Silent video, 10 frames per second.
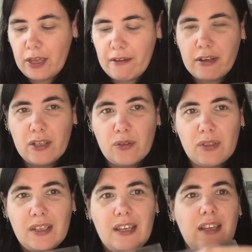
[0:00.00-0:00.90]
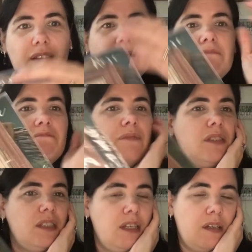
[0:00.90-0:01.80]
their initials in here.
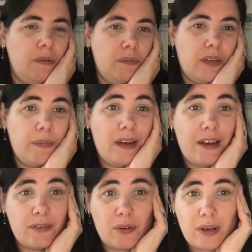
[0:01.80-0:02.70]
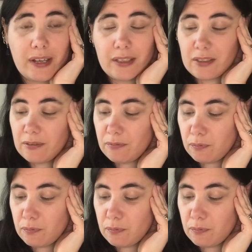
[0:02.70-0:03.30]
So, but I haven't quite